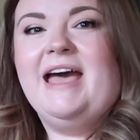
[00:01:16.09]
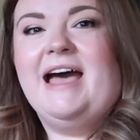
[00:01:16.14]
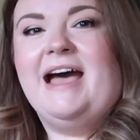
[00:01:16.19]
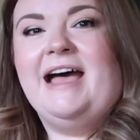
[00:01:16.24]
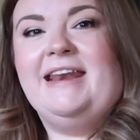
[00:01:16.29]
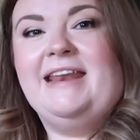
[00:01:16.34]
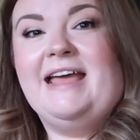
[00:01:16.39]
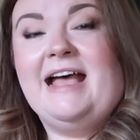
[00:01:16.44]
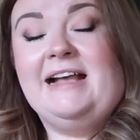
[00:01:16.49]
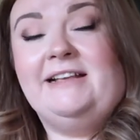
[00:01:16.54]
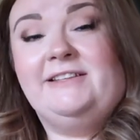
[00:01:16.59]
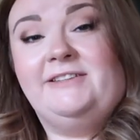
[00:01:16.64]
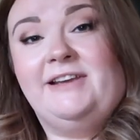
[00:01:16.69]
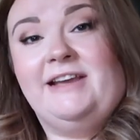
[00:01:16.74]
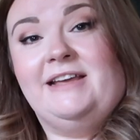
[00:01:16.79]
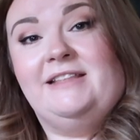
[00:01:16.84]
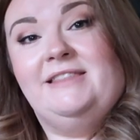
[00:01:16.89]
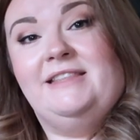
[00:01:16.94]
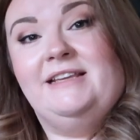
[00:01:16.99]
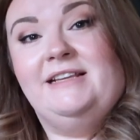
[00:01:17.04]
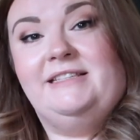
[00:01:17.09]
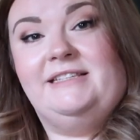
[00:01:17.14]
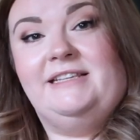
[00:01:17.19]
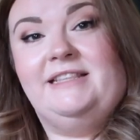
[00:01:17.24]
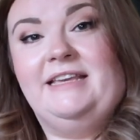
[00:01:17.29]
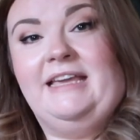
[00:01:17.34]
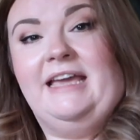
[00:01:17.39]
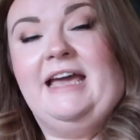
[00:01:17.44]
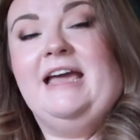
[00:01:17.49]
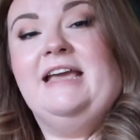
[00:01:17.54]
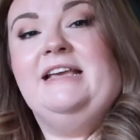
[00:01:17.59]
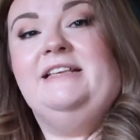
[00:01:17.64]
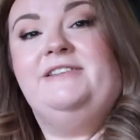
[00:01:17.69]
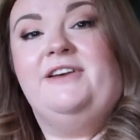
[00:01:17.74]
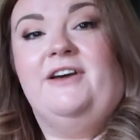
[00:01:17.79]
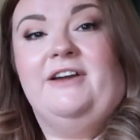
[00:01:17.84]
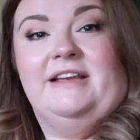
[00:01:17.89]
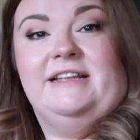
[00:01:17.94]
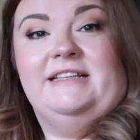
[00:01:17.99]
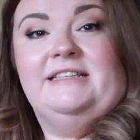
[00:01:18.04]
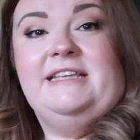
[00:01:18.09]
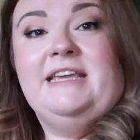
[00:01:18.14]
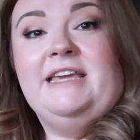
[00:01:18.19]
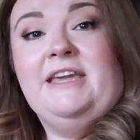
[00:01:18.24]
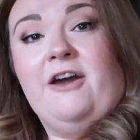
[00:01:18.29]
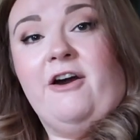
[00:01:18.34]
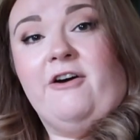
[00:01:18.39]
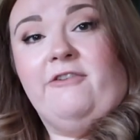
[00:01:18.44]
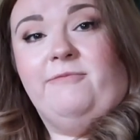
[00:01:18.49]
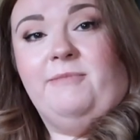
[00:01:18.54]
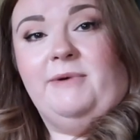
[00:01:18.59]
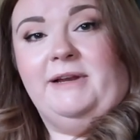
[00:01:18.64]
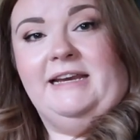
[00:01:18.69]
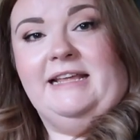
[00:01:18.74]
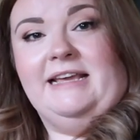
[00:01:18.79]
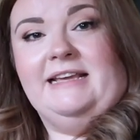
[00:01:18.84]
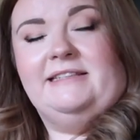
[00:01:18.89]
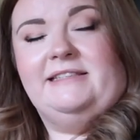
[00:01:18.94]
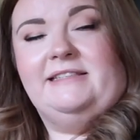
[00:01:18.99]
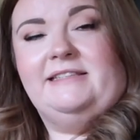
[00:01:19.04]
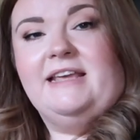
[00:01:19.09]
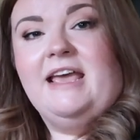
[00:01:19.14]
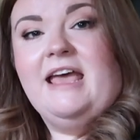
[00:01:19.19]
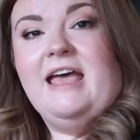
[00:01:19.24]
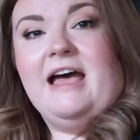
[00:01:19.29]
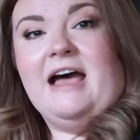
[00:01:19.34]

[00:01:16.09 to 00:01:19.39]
and as I add things to the case, I can tick it off my list